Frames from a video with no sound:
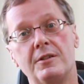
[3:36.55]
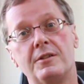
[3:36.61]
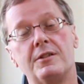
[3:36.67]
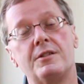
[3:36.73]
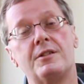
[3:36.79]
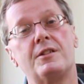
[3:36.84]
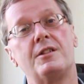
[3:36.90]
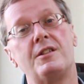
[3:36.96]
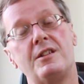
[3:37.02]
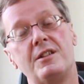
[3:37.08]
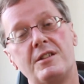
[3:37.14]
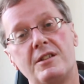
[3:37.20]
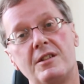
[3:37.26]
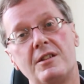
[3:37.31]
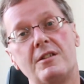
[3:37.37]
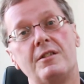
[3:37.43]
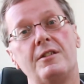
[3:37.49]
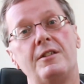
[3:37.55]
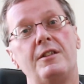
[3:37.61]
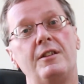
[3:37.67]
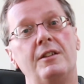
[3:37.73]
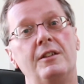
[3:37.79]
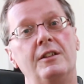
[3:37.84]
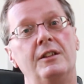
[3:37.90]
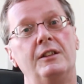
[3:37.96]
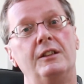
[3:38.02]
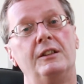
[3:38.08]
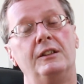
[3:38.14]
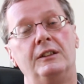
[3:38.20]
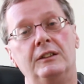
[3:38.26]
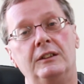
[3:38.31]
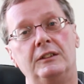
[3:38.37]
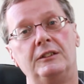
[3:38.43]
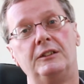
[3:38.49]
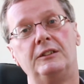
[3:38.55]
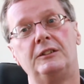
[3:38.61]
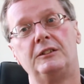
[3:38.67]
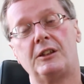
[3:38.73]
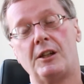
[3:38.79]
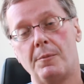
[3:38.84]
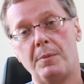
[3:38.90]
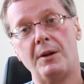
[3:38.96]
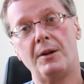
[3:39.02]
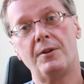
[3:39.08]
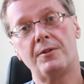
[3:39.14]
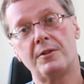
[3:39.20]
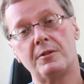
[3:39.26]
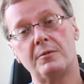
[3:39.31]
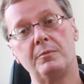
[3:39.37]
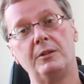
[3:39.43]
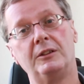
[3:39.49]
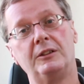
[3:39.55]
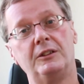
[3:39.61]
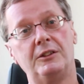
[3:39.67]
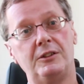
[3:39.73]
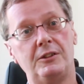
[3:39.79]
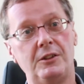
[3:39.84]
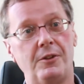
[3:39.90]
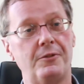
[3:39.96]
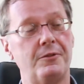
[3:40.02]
statistically compare them, huh?